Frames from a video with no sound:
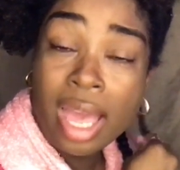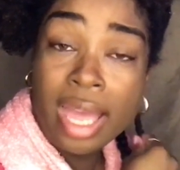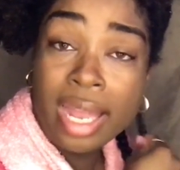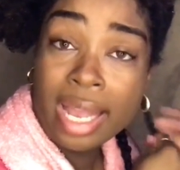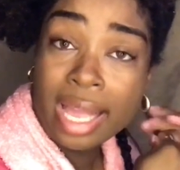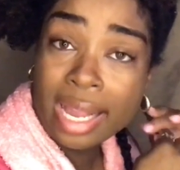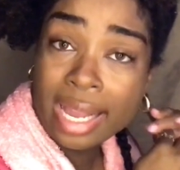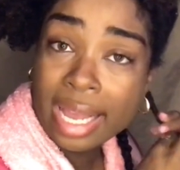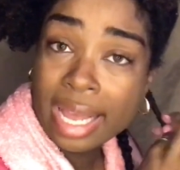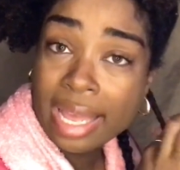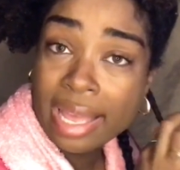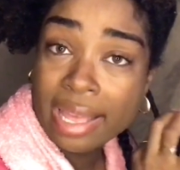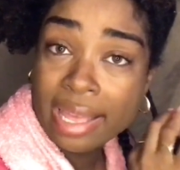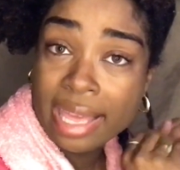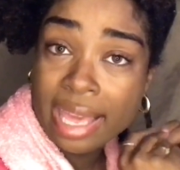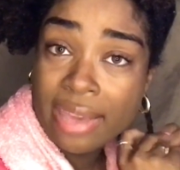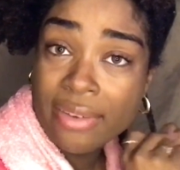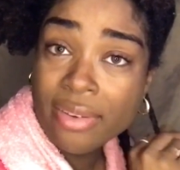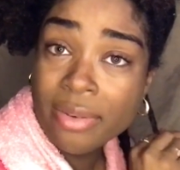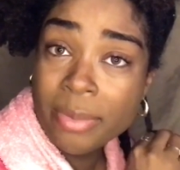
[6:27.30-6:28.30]
and I
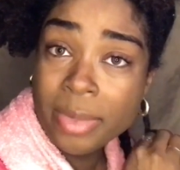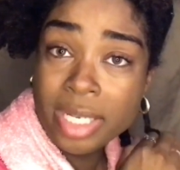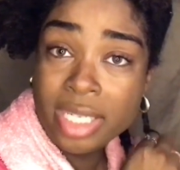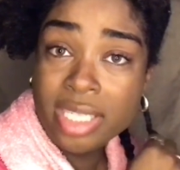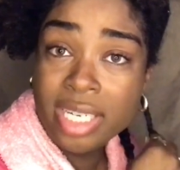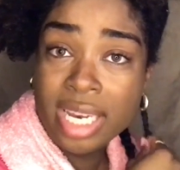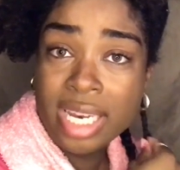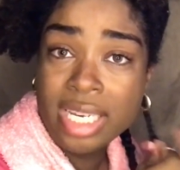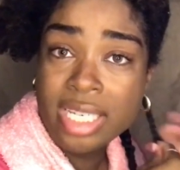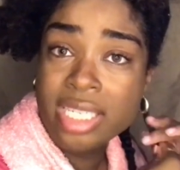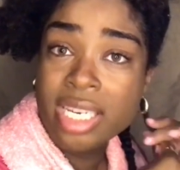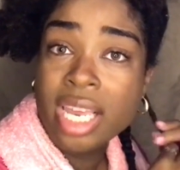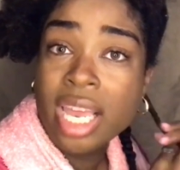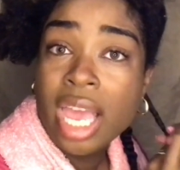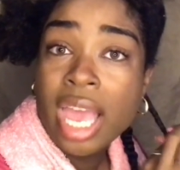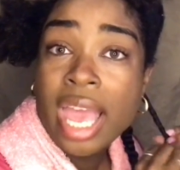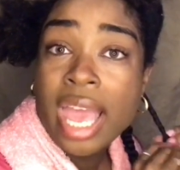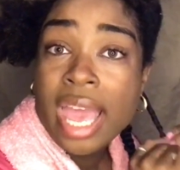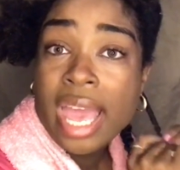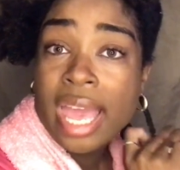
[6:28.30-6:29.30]
gave him his change,
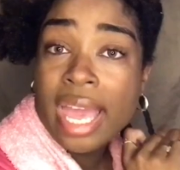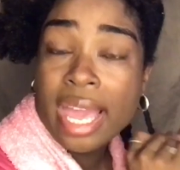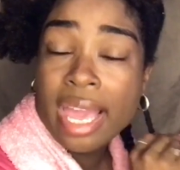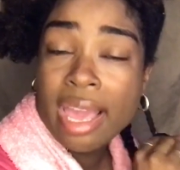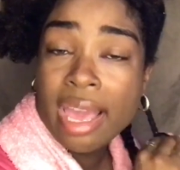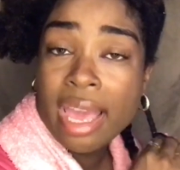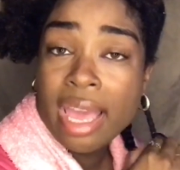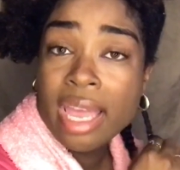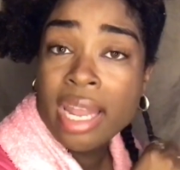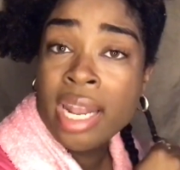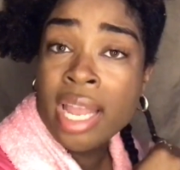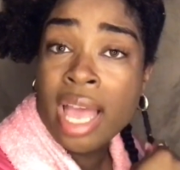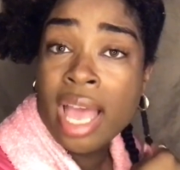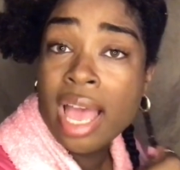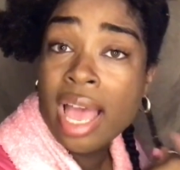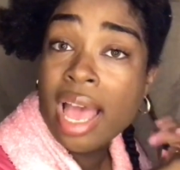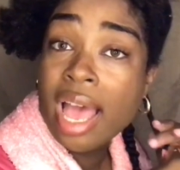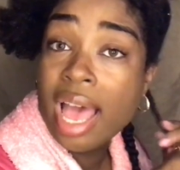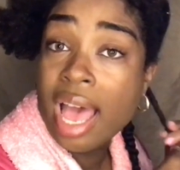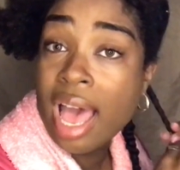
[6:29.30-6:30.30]
and
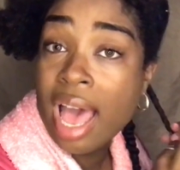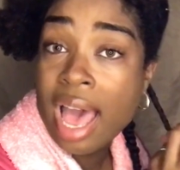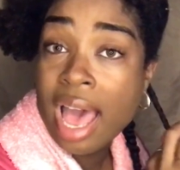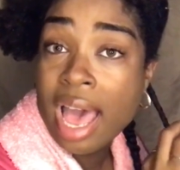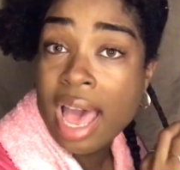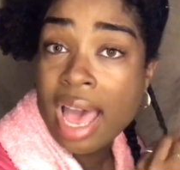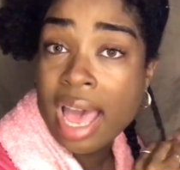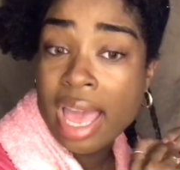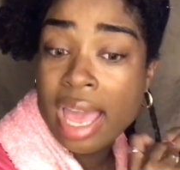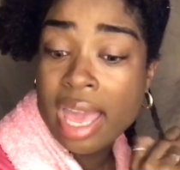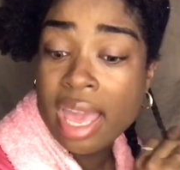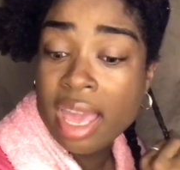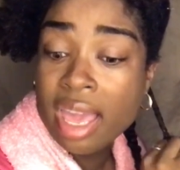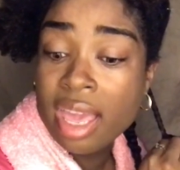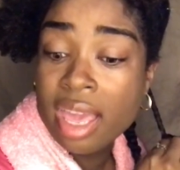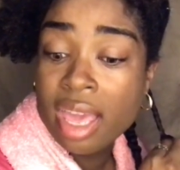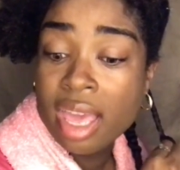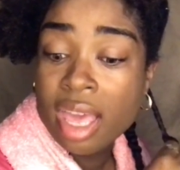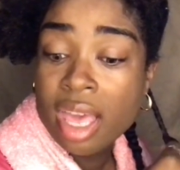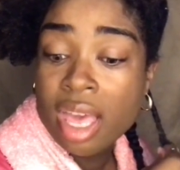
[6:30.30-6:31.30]

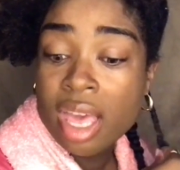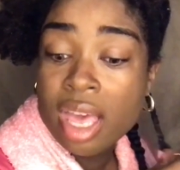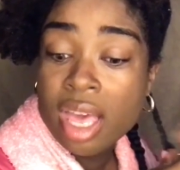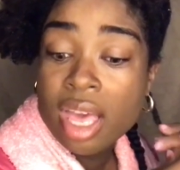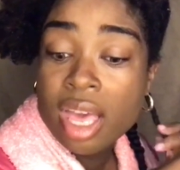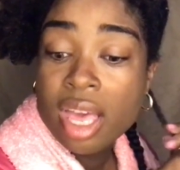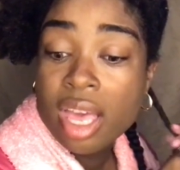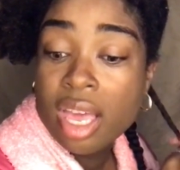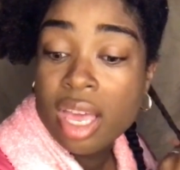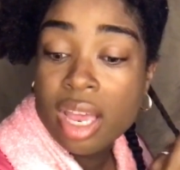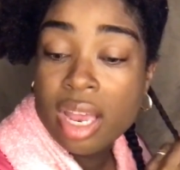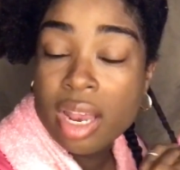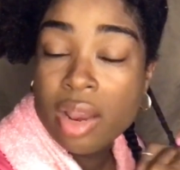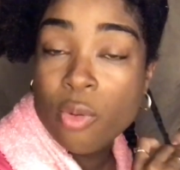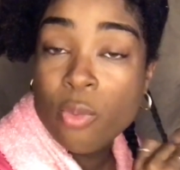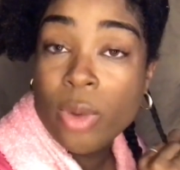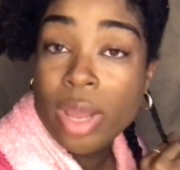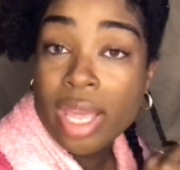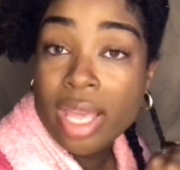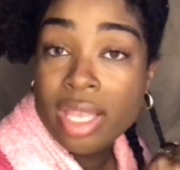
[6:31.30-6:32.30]
I
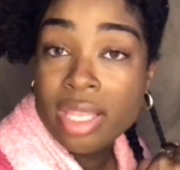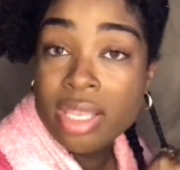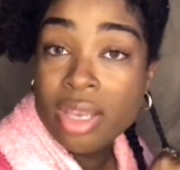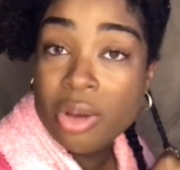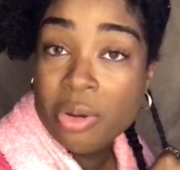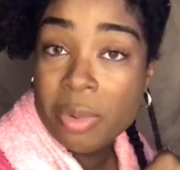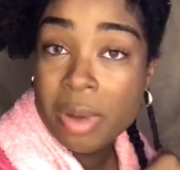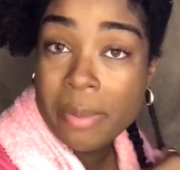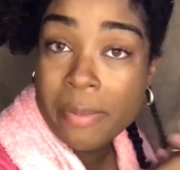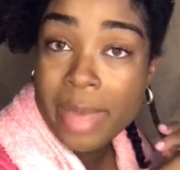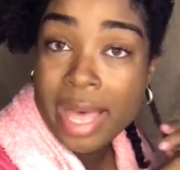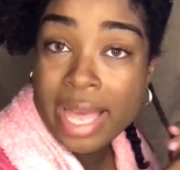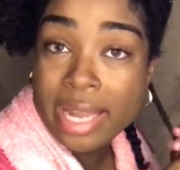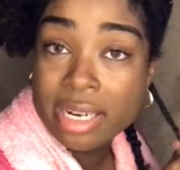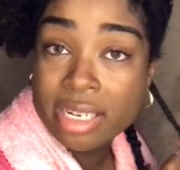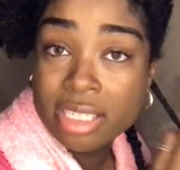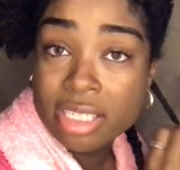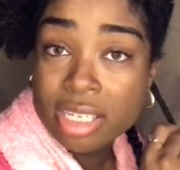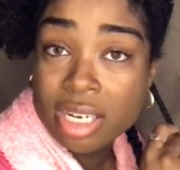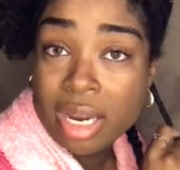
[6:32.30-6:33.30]
went and told my
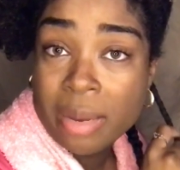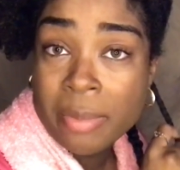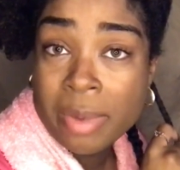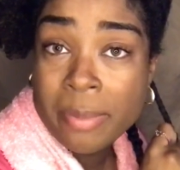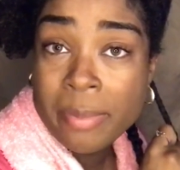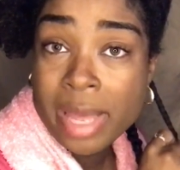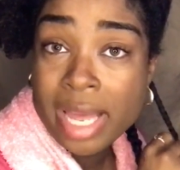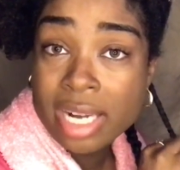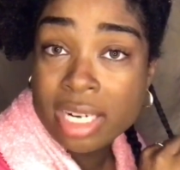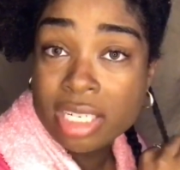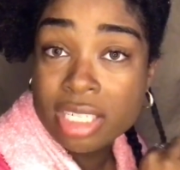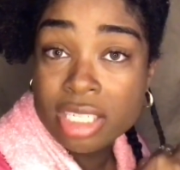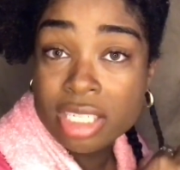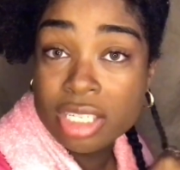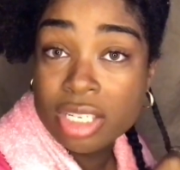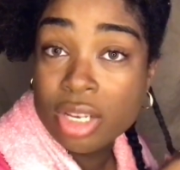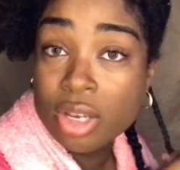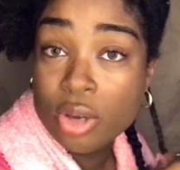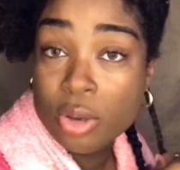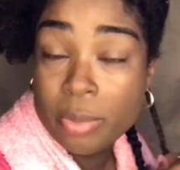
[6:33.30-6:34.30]
manager, and my
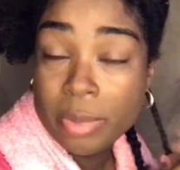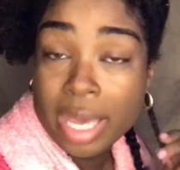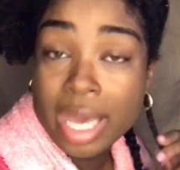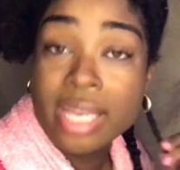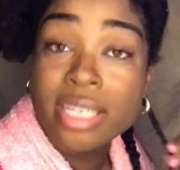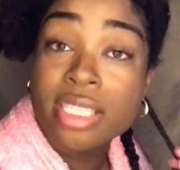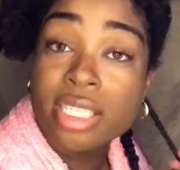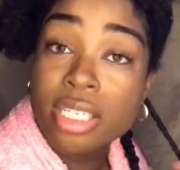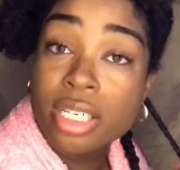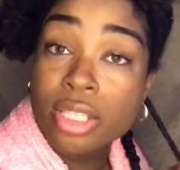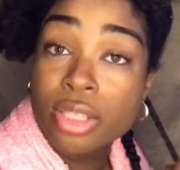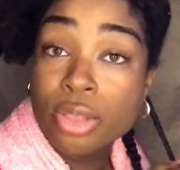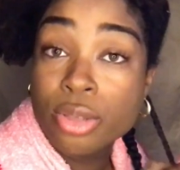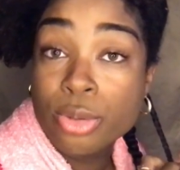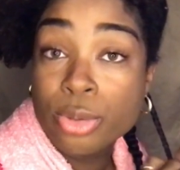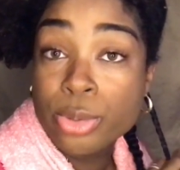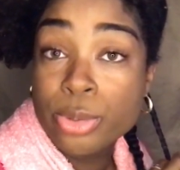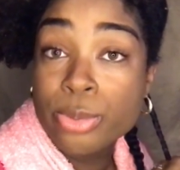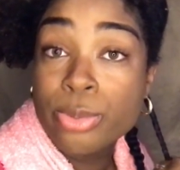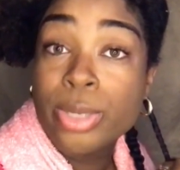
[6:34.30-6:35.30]
manager told me I should have
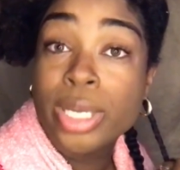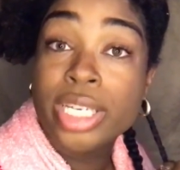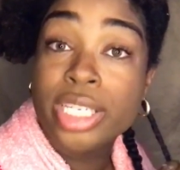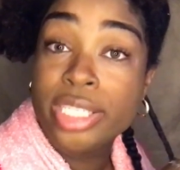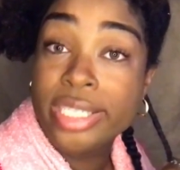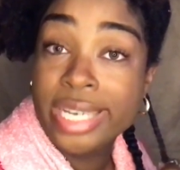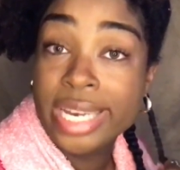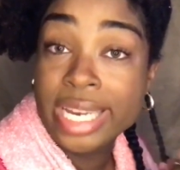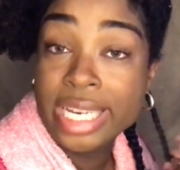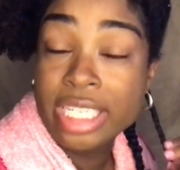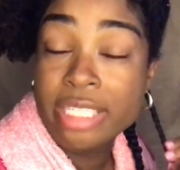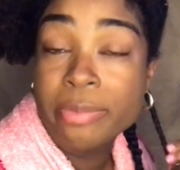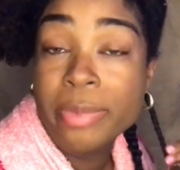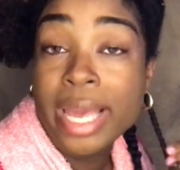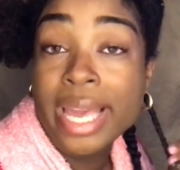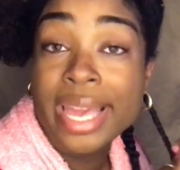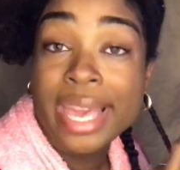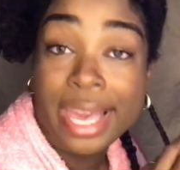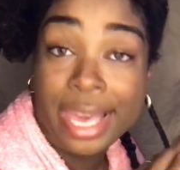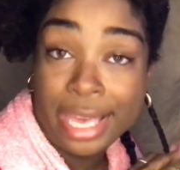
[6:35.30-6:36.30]
threw his change
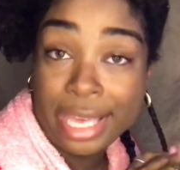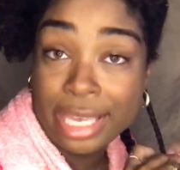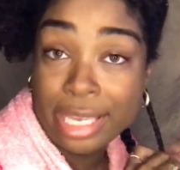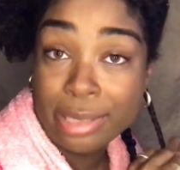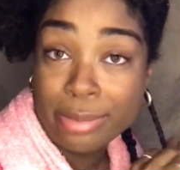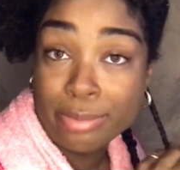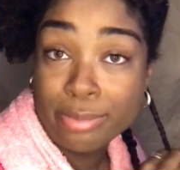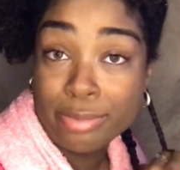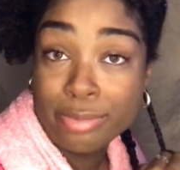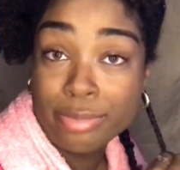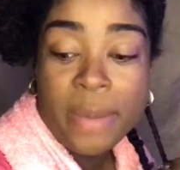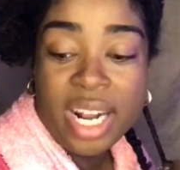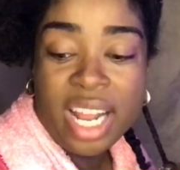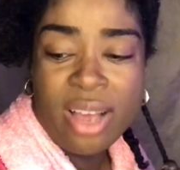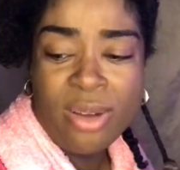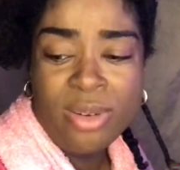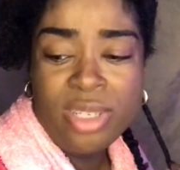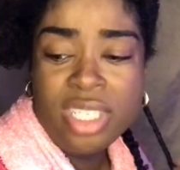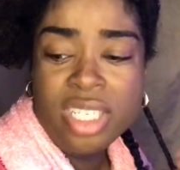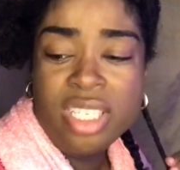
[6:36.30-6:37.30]
back at him. But
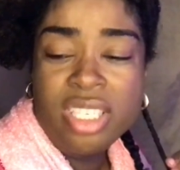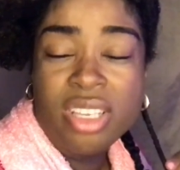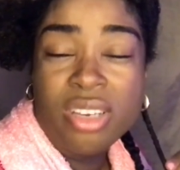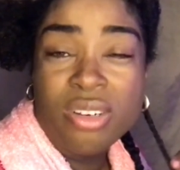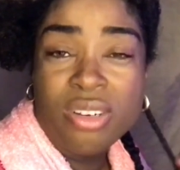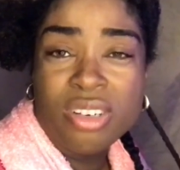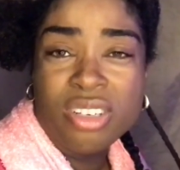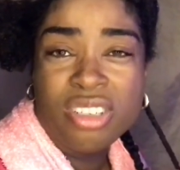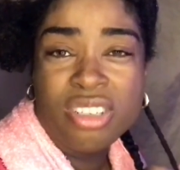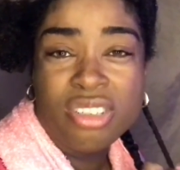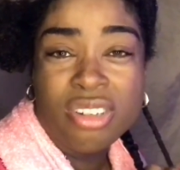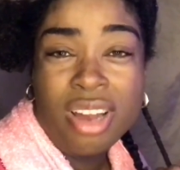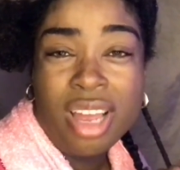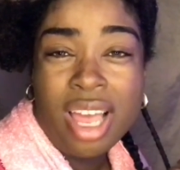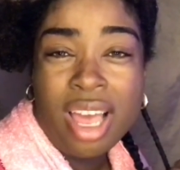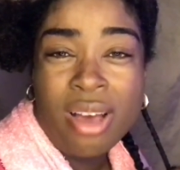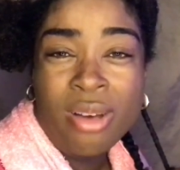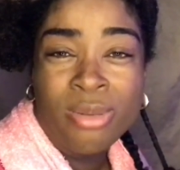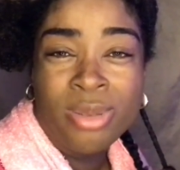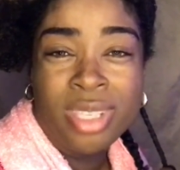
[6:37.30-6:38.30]
I was just so
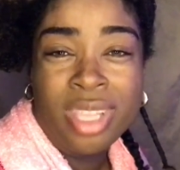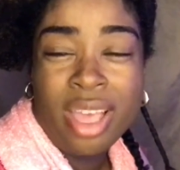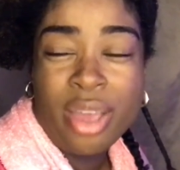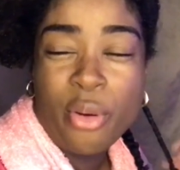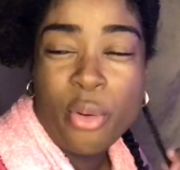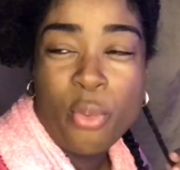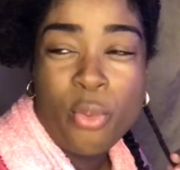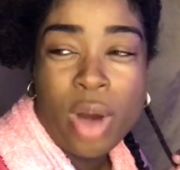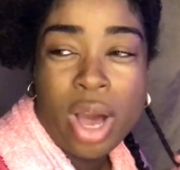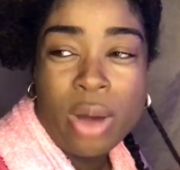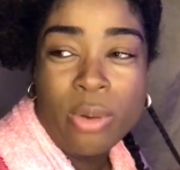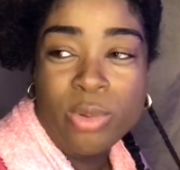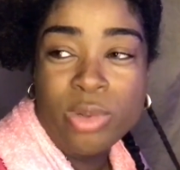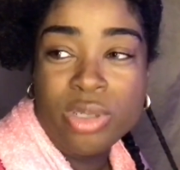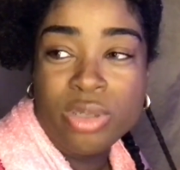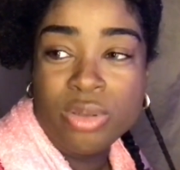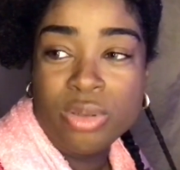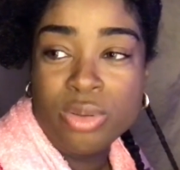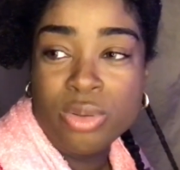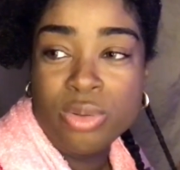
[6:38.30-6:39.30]
distraught. I was like, why
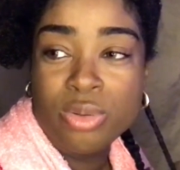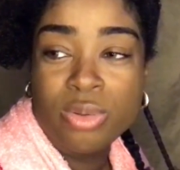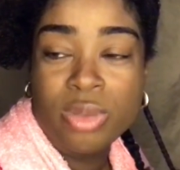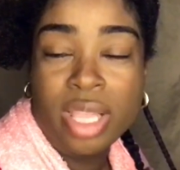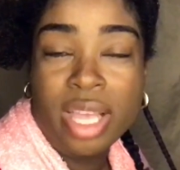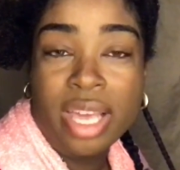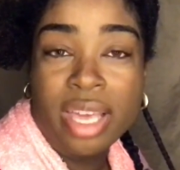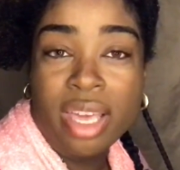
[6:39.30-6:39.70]
would you